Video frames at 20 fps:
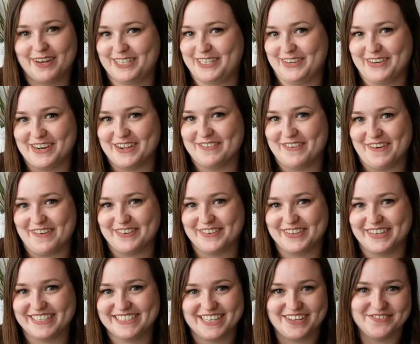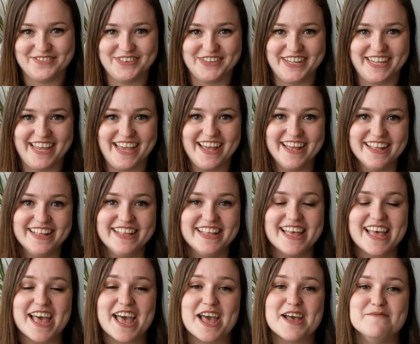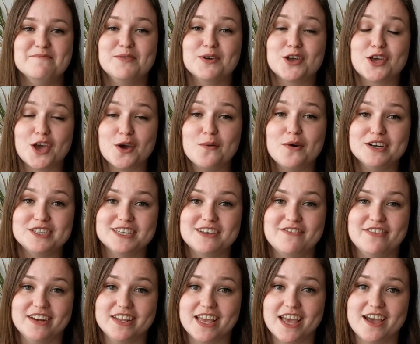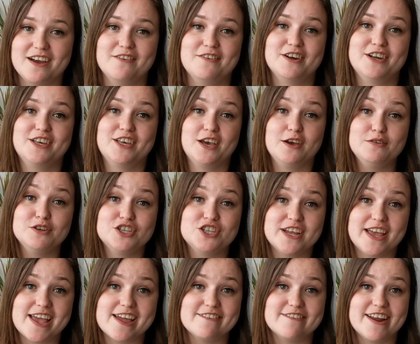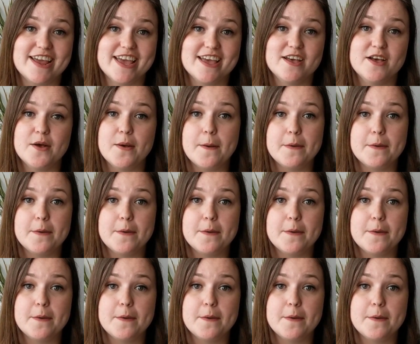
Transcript: not doing a very good example here, but go watch that video, go share it,